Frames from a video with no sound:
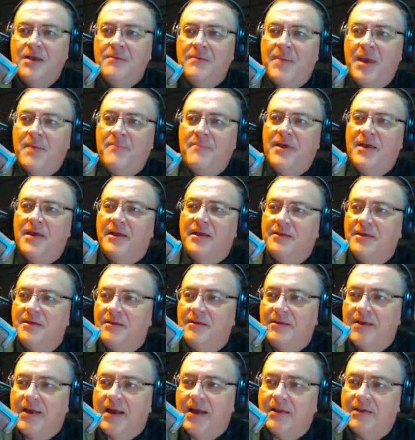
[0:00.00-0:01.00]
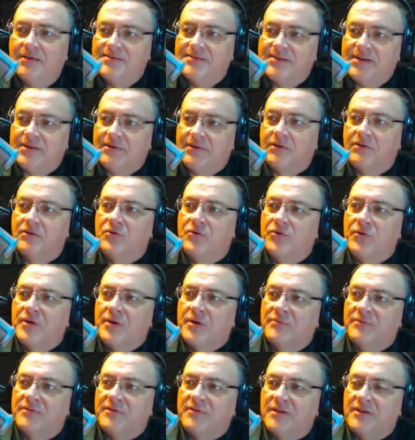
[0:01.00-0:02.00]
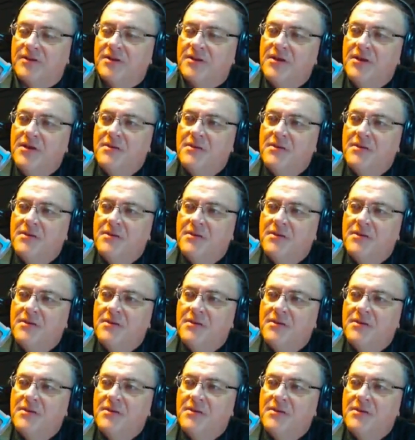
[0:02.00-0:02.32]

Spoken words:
Maybe a little alizarin crimson.